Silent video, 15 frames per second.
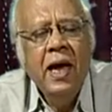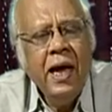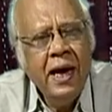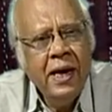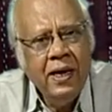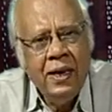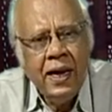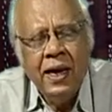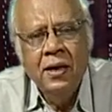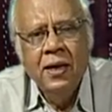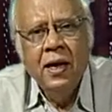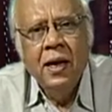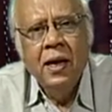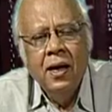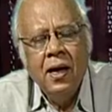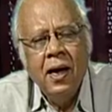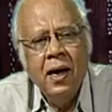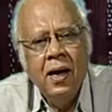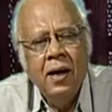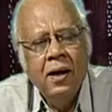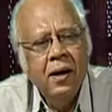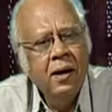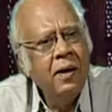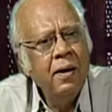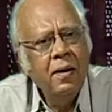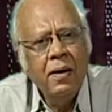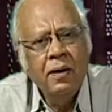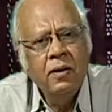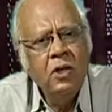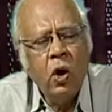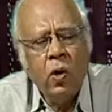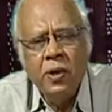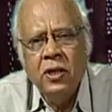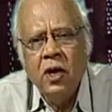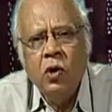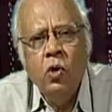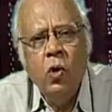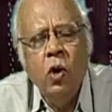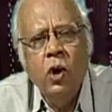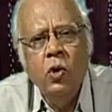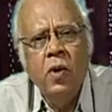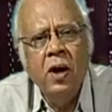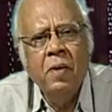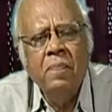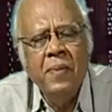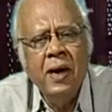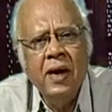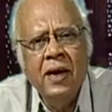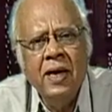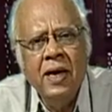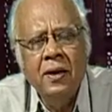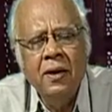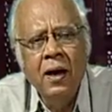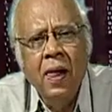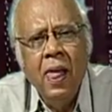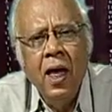Indeed, uh, during the Cold War period,